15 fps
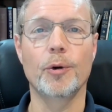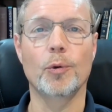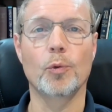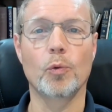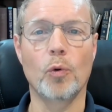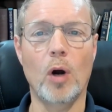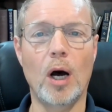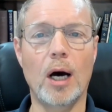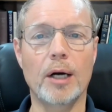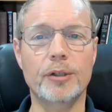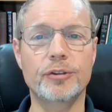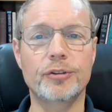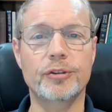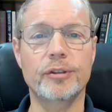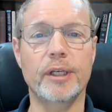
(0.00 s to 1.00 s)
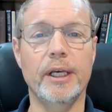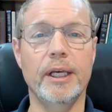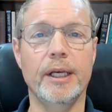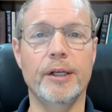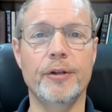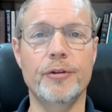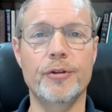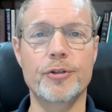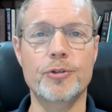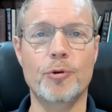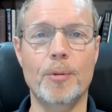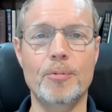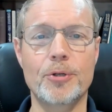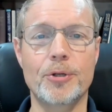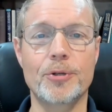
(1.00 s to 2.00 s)
rocks in the
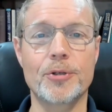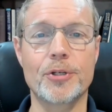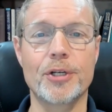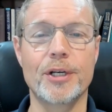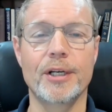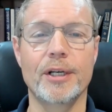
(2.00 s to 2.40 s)
scriptures.